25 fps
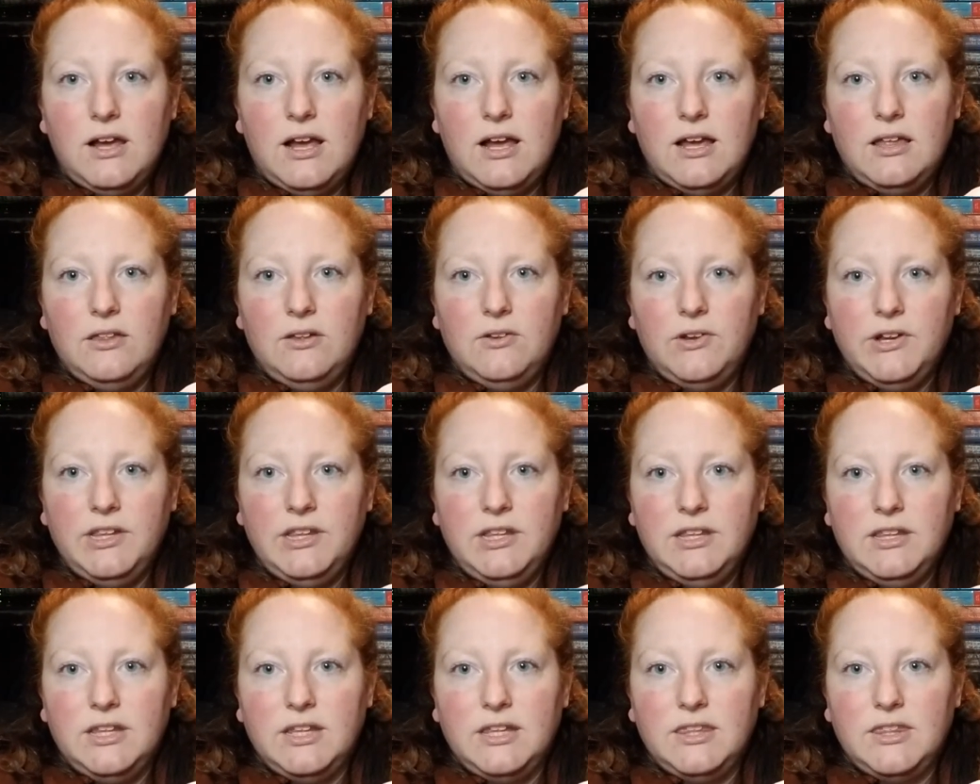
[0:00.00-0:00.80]
I
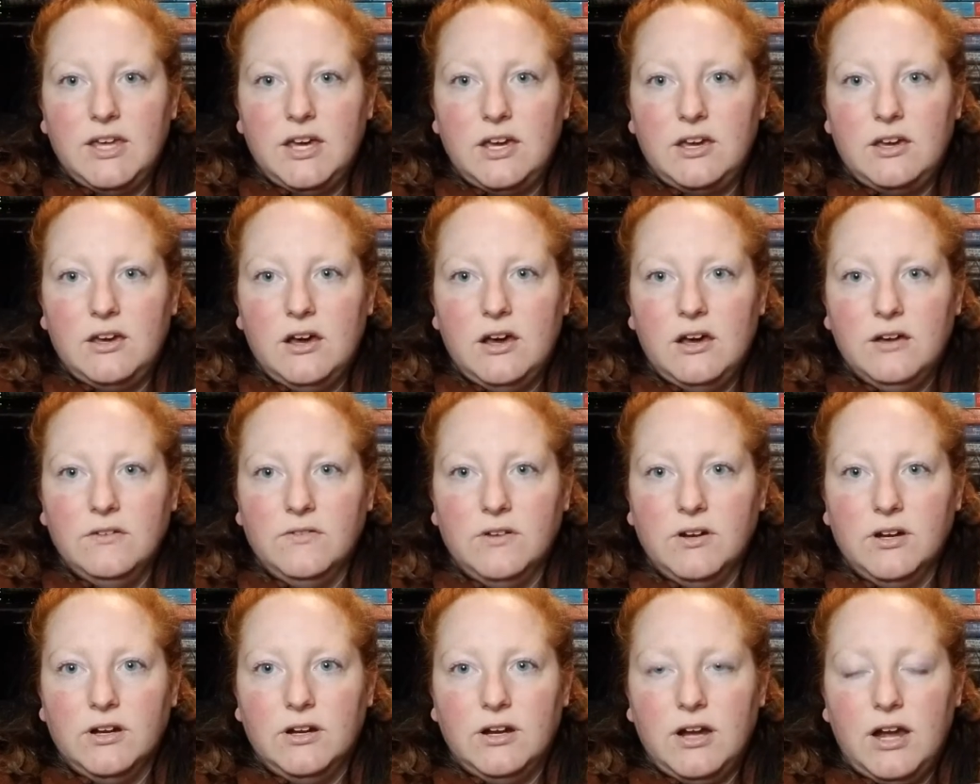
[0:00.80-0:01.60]
really like that
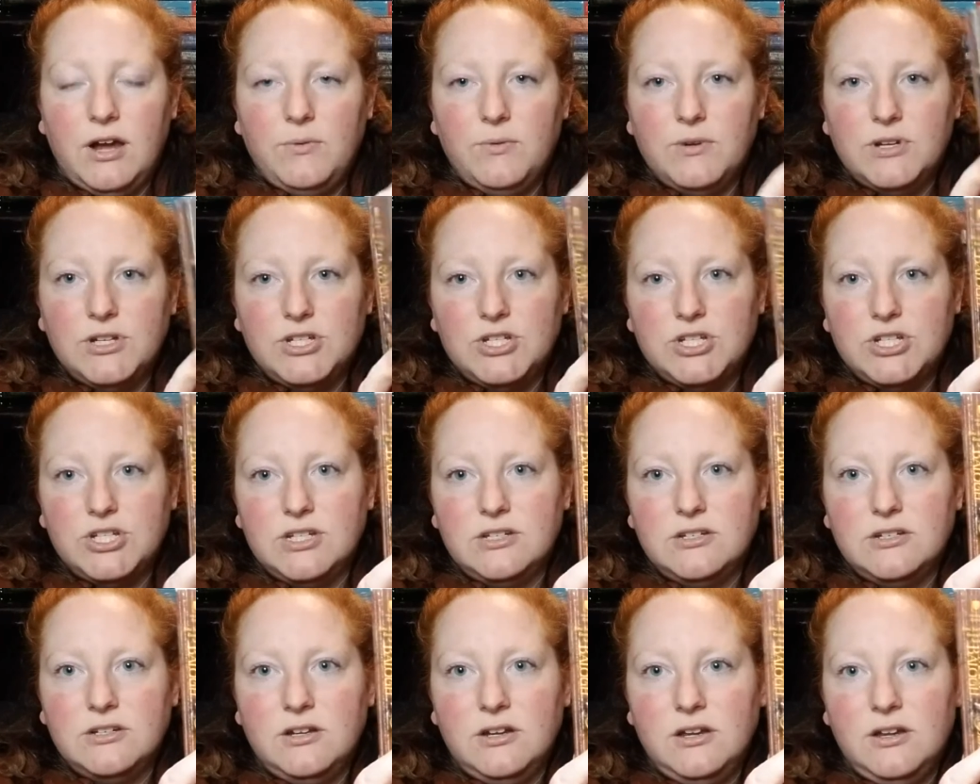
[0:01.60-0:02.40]
cover. I
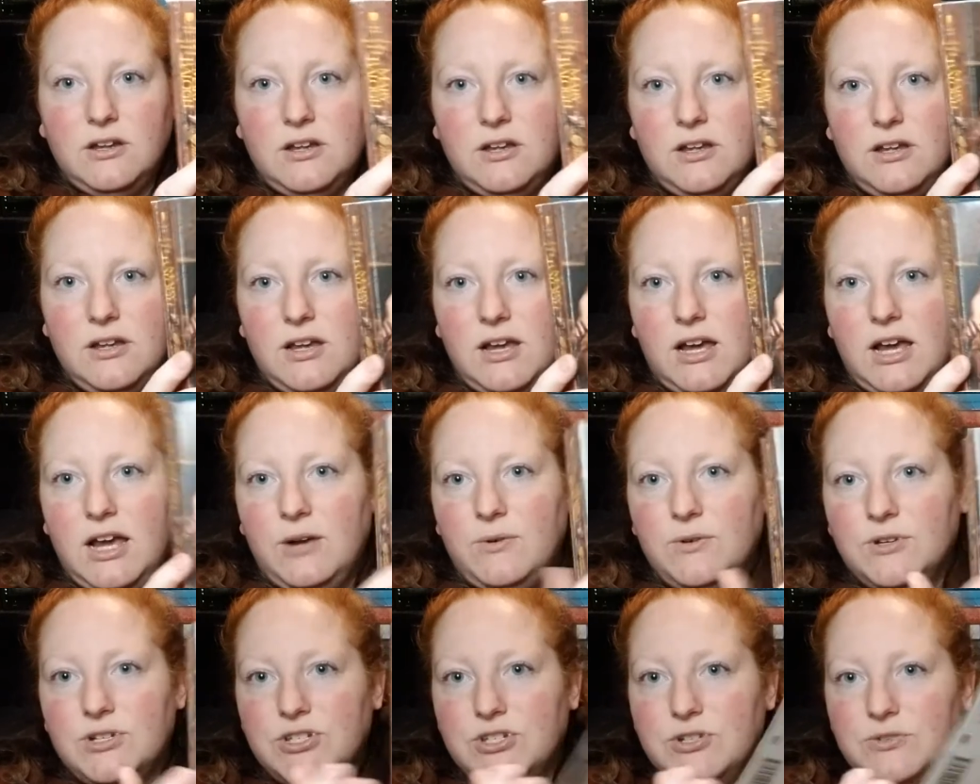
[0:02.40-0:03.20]
wish
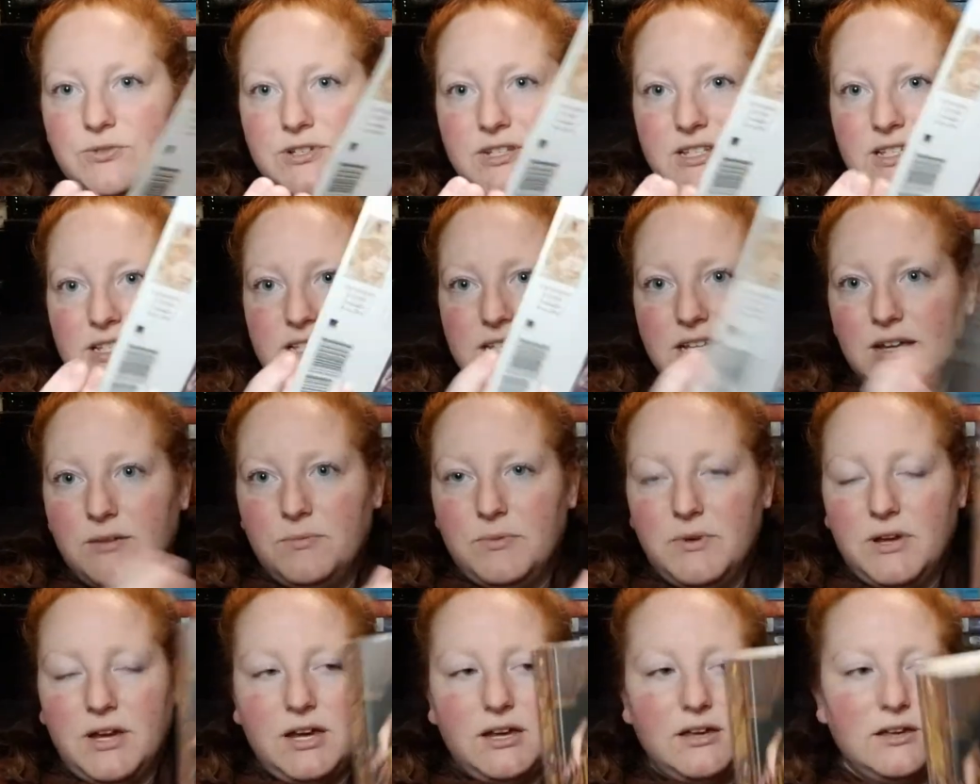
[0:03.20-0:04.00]
there was a step
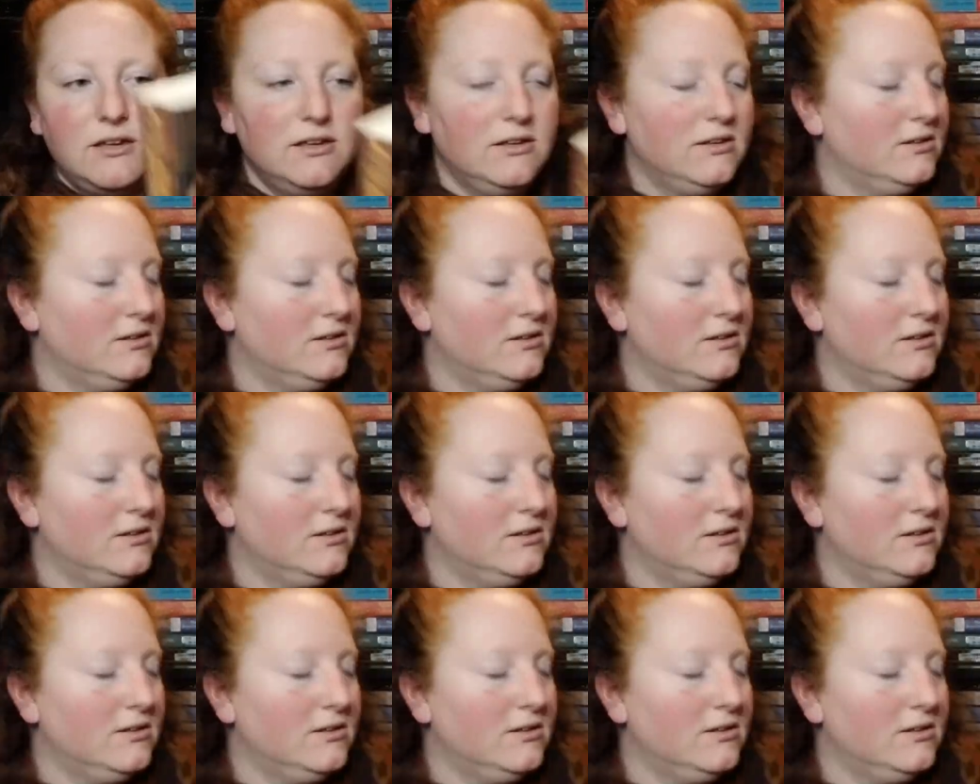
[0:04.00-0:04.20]
back.